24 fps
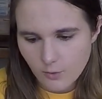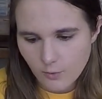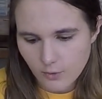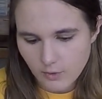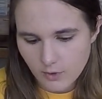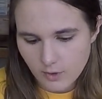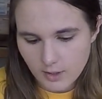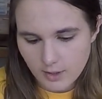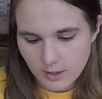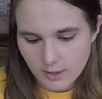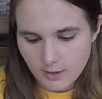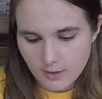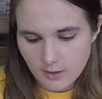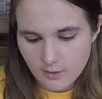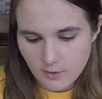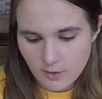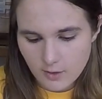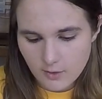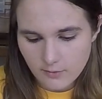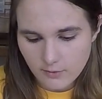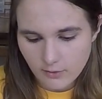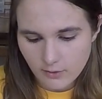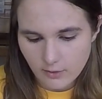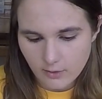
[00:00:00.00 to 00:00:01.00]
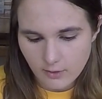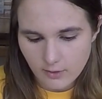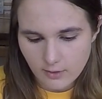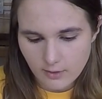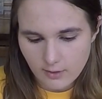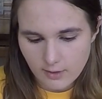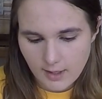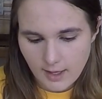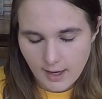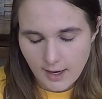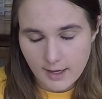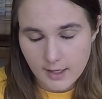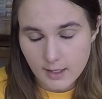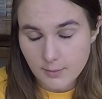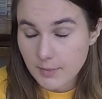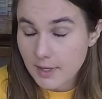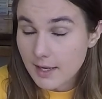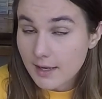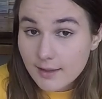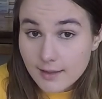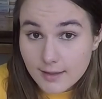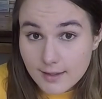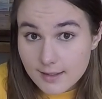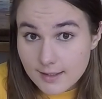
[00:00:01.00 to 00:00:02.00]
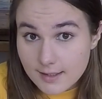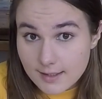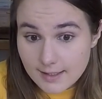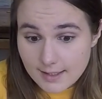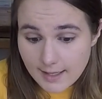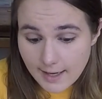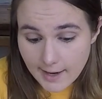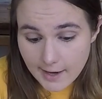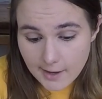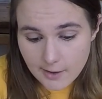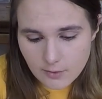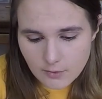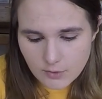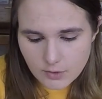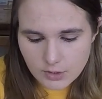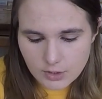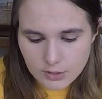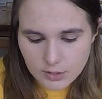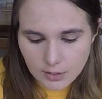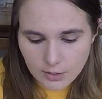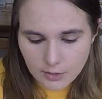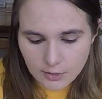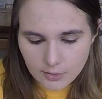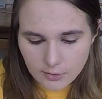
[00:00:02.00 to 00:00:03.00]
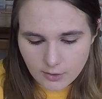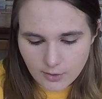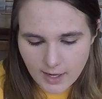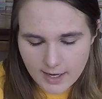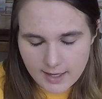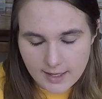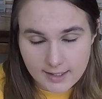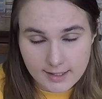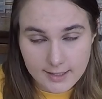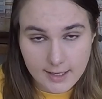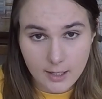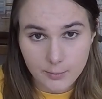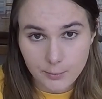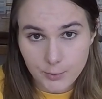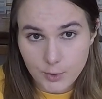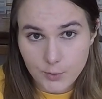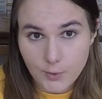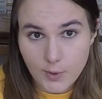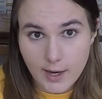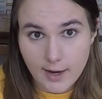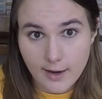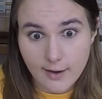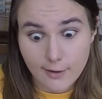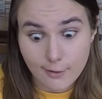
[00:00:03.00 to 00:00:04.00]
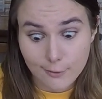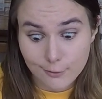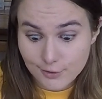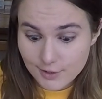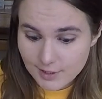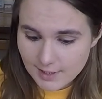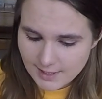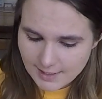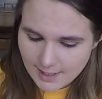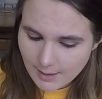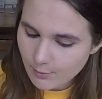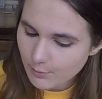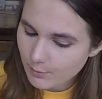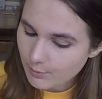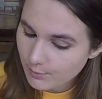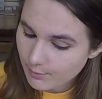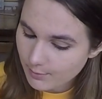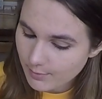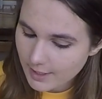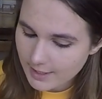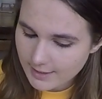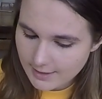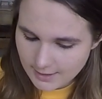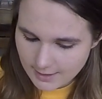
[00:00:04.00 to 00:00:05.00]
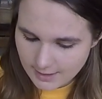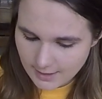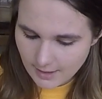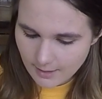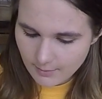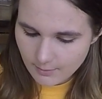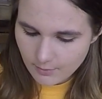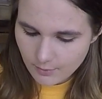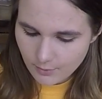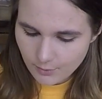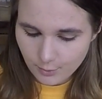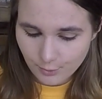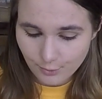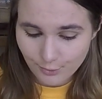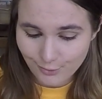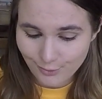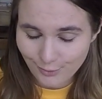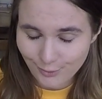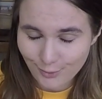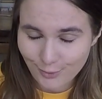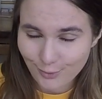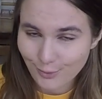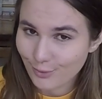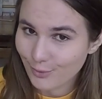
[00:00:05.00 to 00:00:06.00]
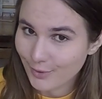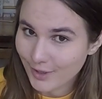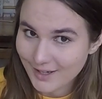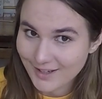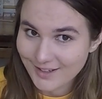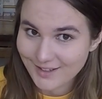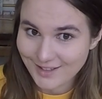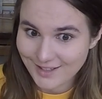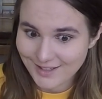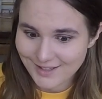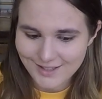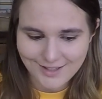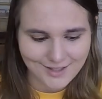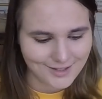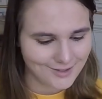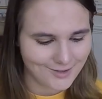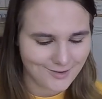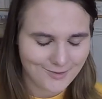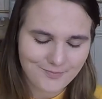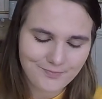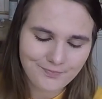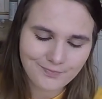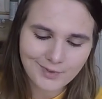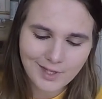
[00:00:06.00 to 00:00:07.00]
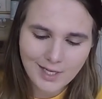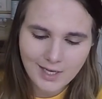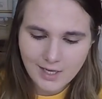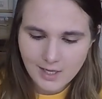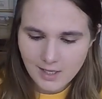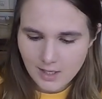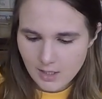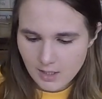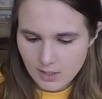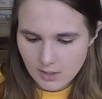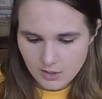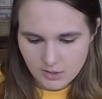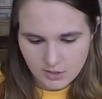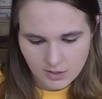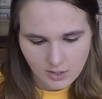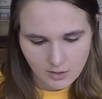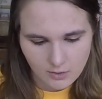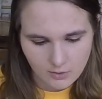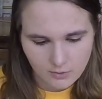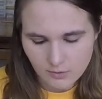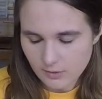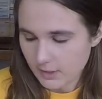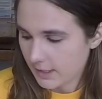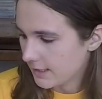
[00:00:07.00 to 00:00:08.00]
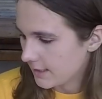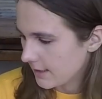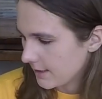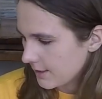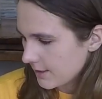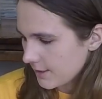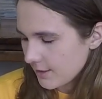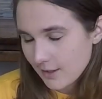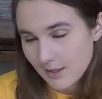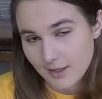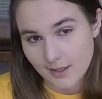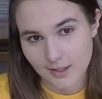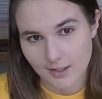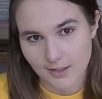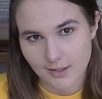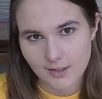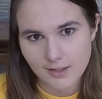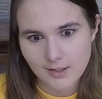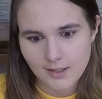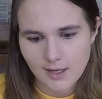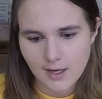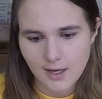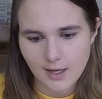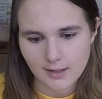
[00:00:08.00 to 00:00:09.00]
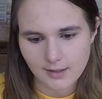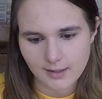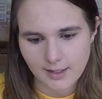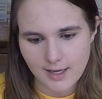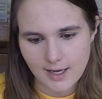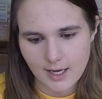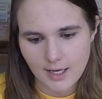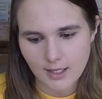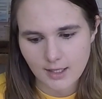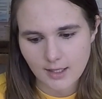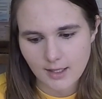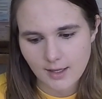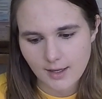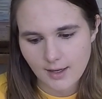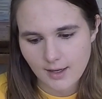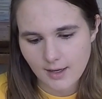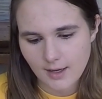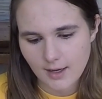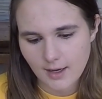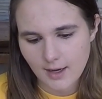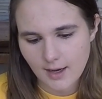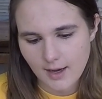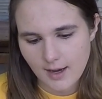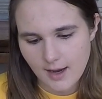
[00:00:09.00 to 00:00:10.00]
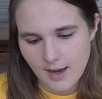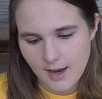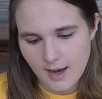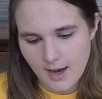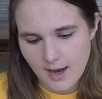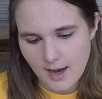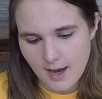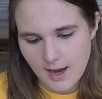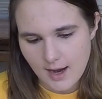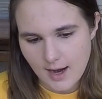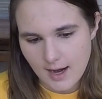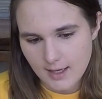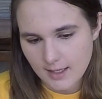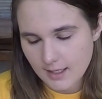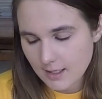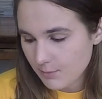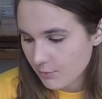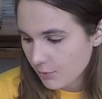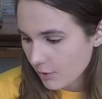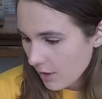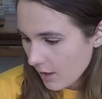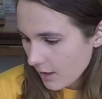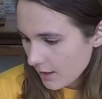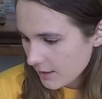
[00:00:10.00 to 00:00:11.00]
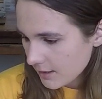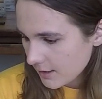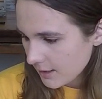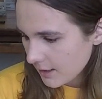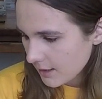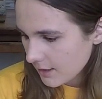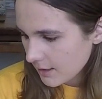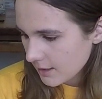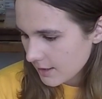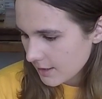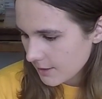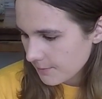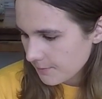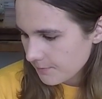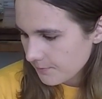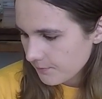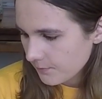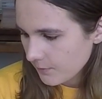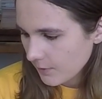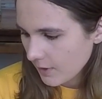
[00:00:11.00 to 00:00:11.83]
we're going to go over how to make this now so I can help you out step by step through what you need to do. So let's get started. Like any process,